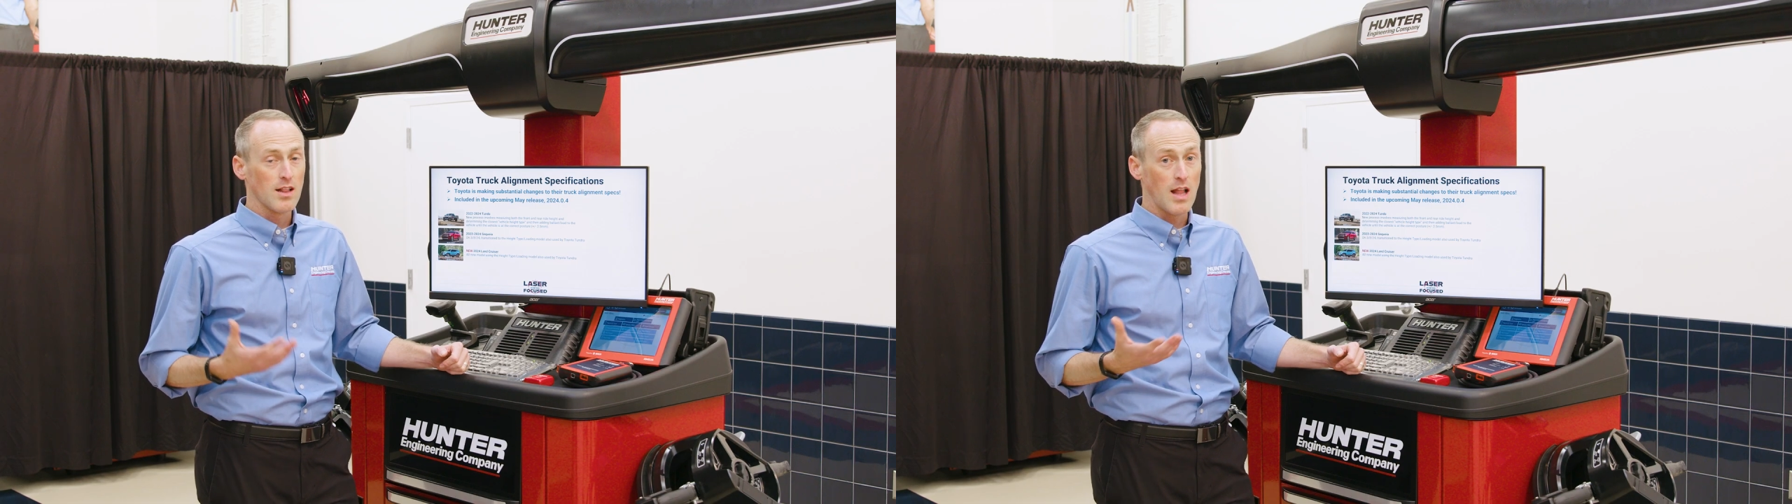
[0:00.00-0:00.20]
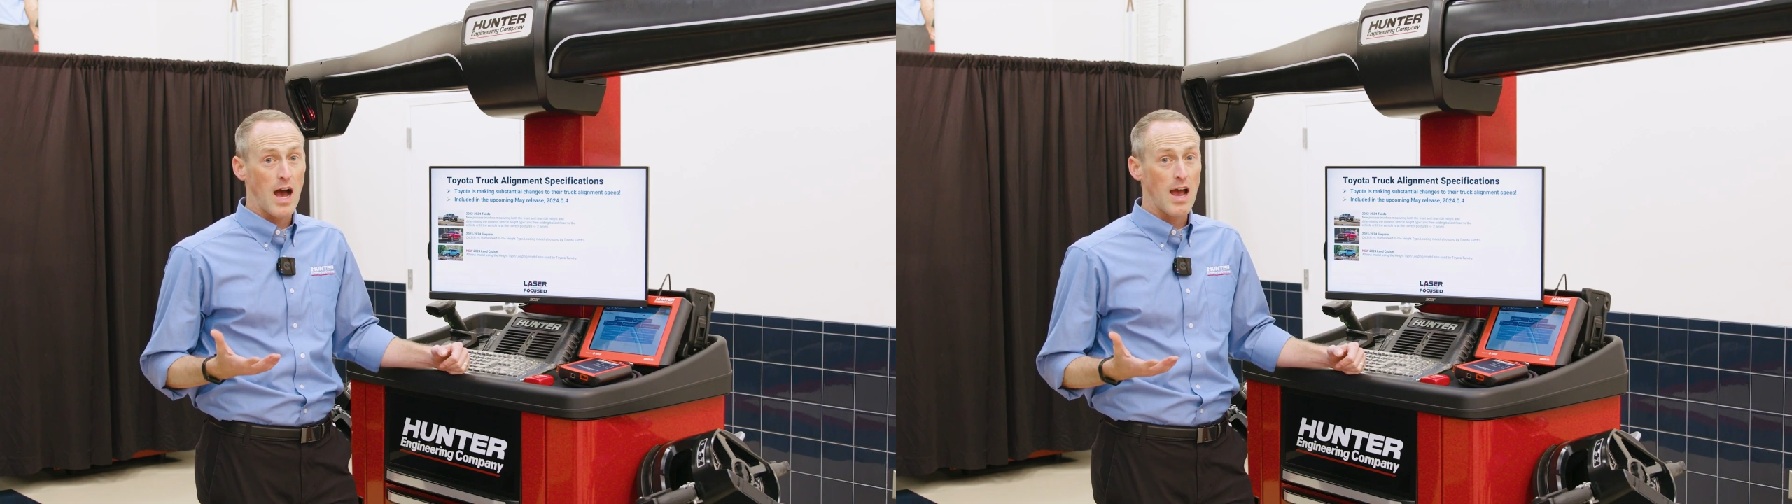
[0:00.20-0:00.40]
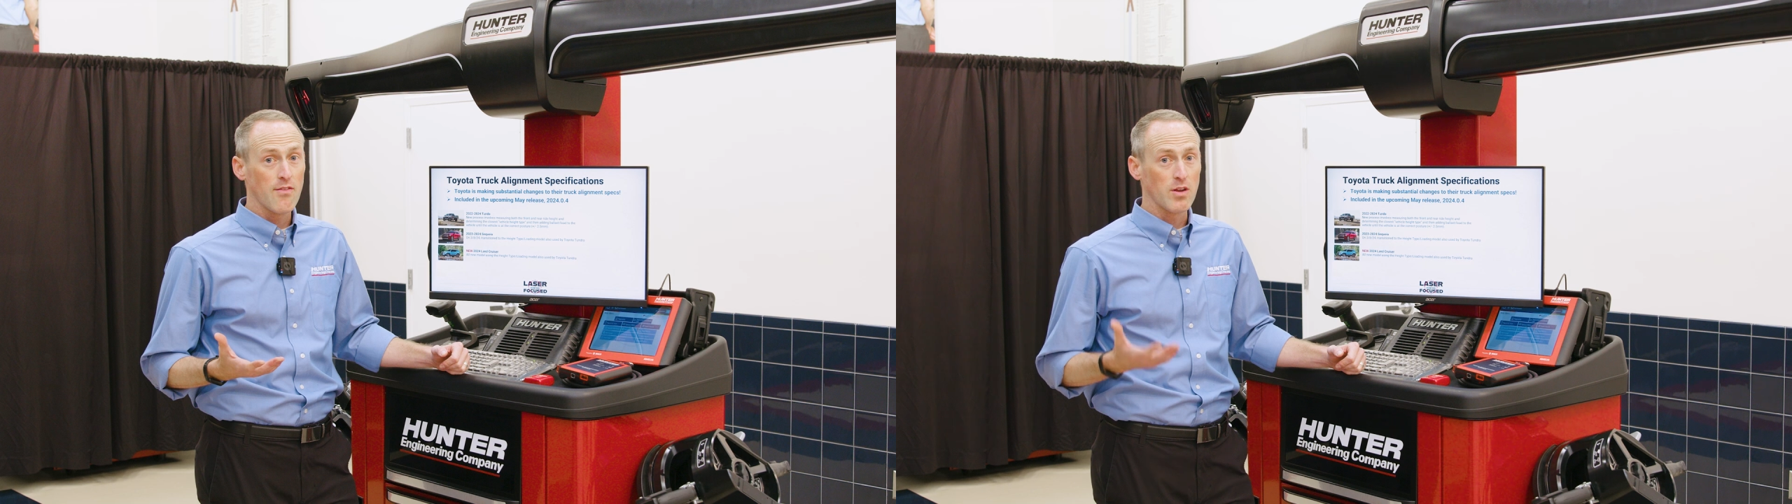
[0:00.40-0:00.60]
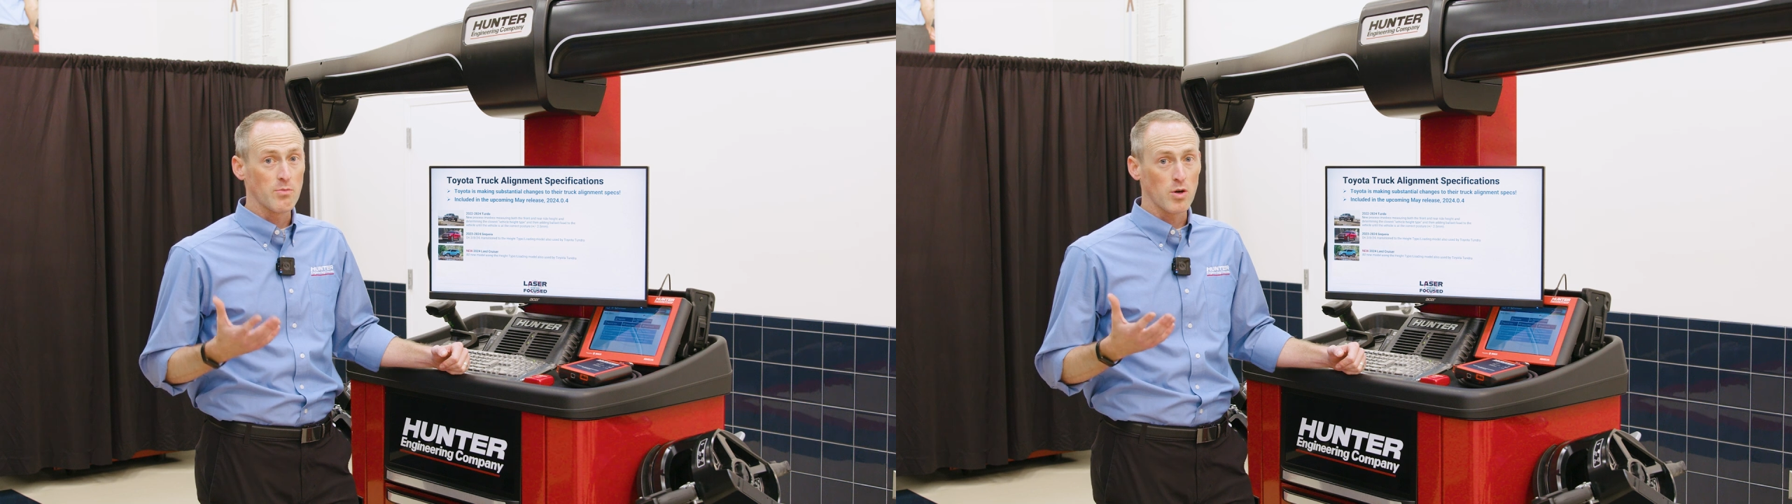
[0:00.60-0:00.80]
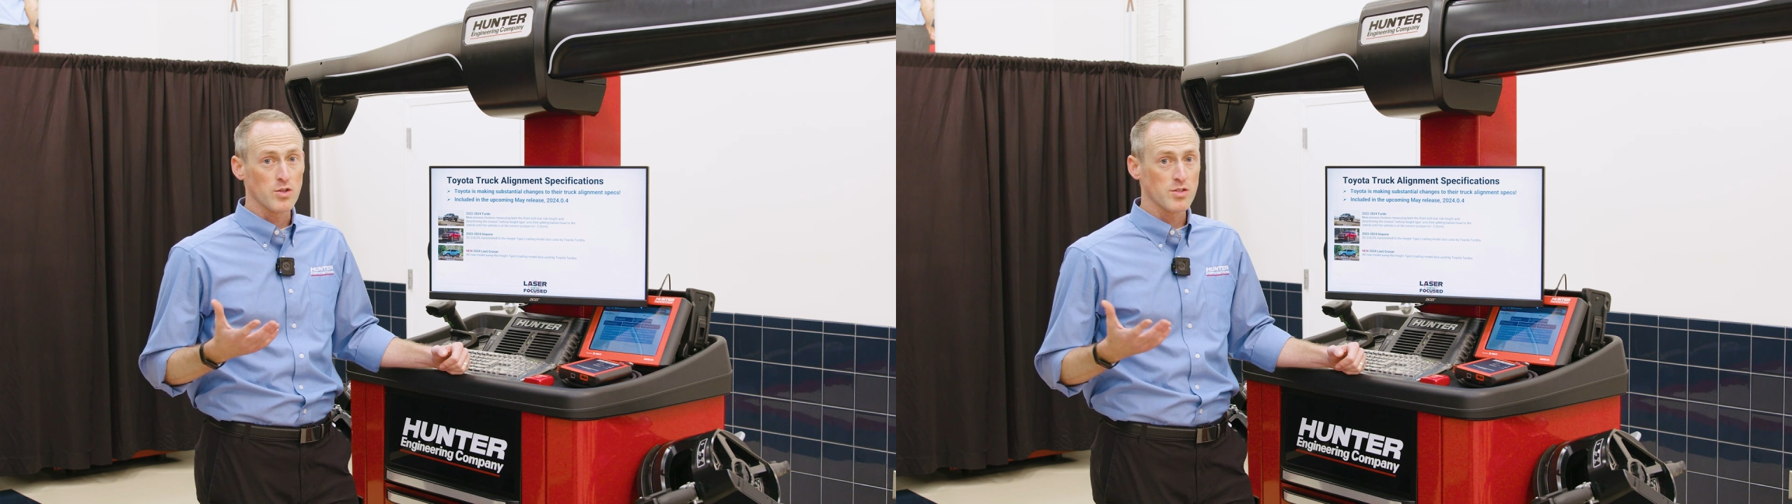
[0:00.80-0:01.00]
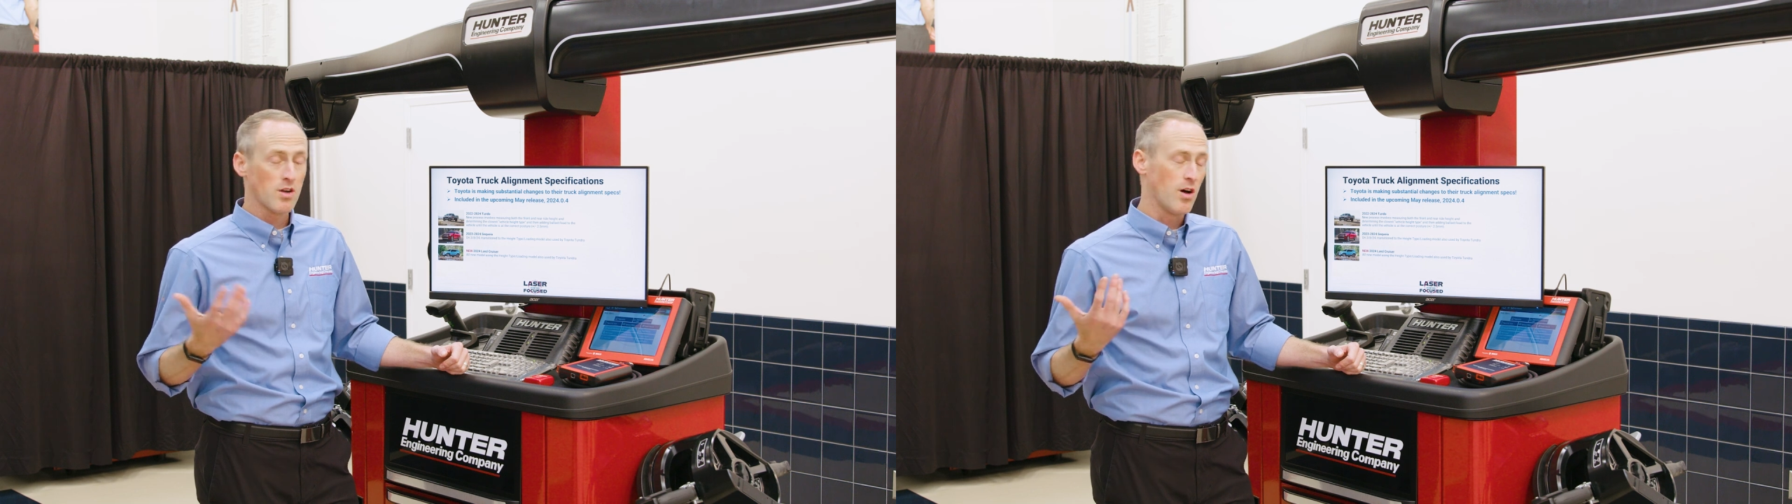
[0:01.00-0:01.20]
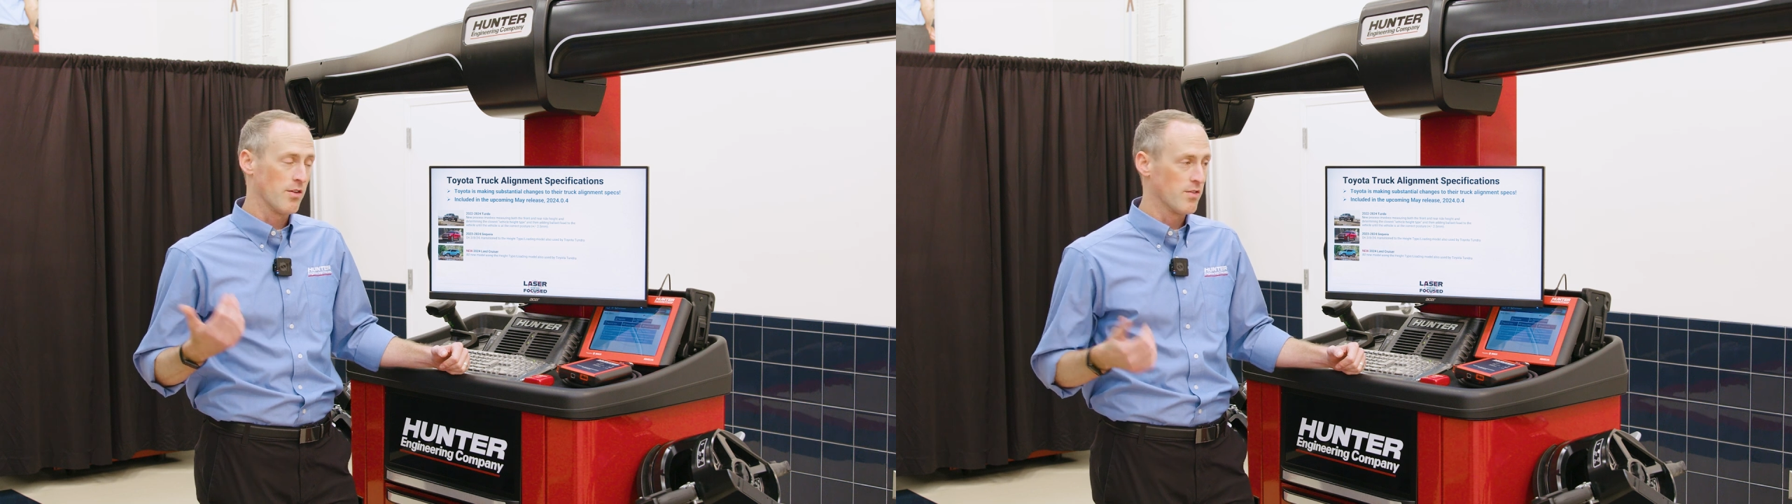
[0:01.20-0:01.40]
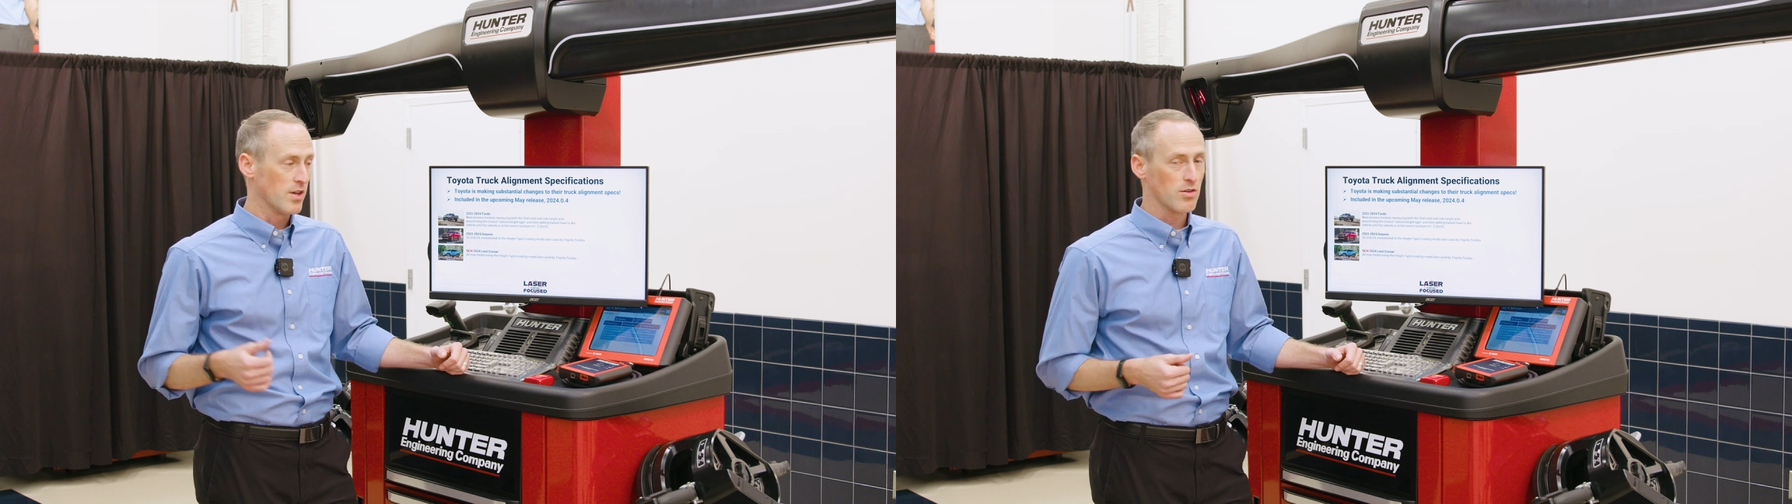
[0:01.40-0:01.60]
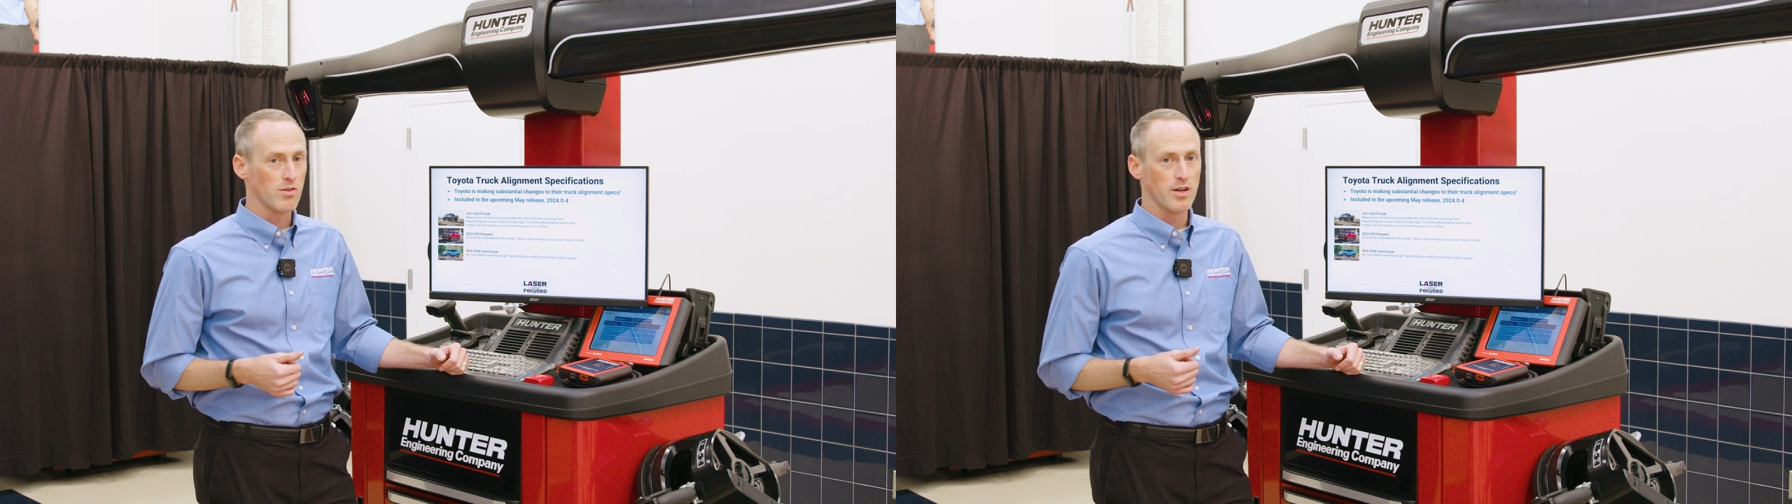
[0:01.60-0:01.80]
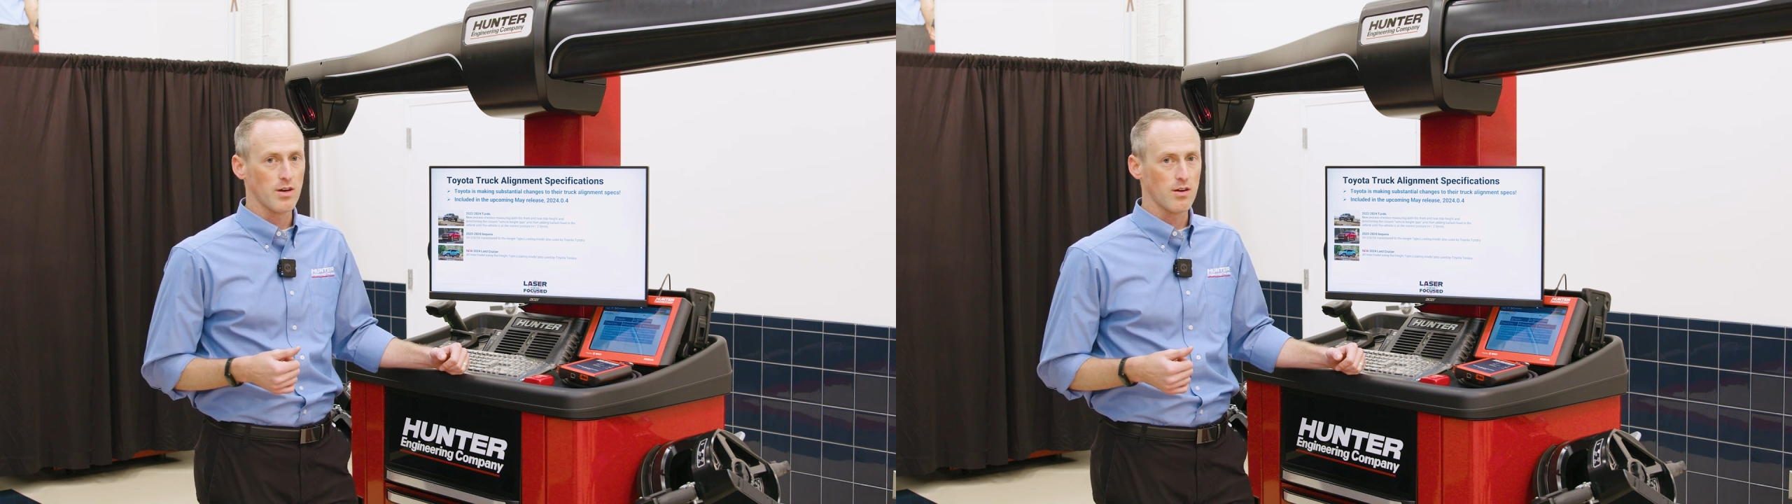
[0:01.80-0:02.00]
live in person on the
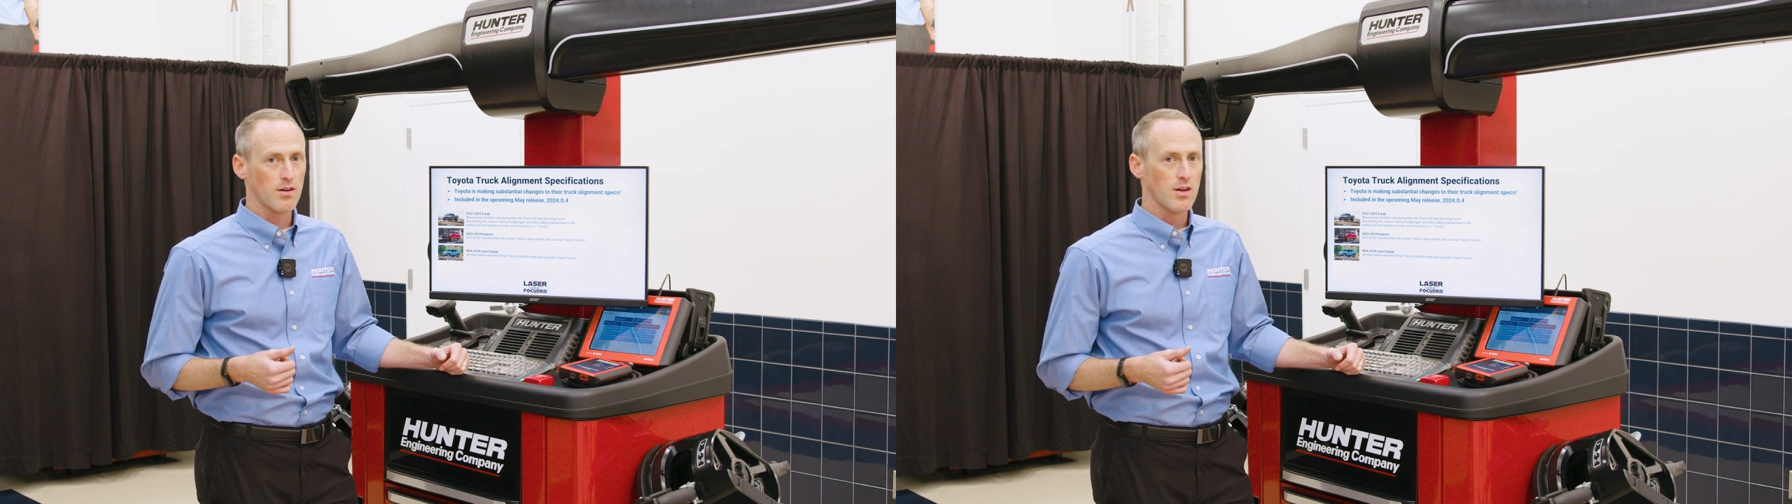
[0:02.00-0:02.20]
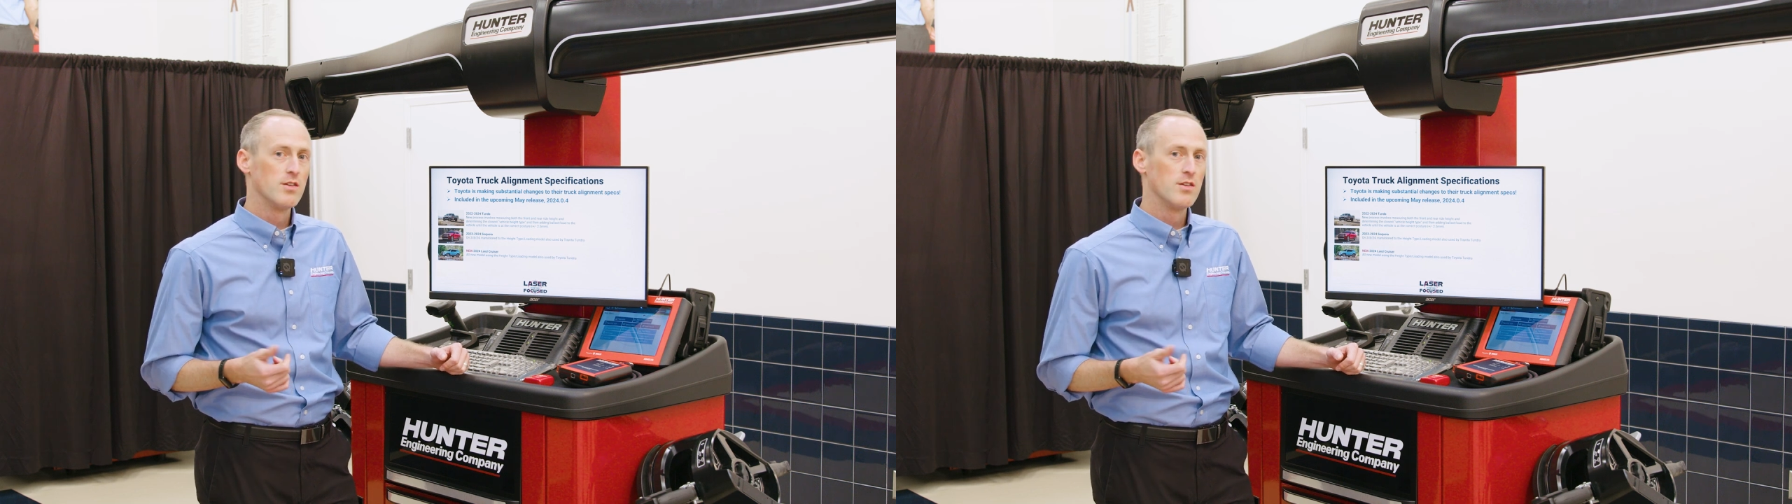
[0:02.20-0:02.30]
vehicle here.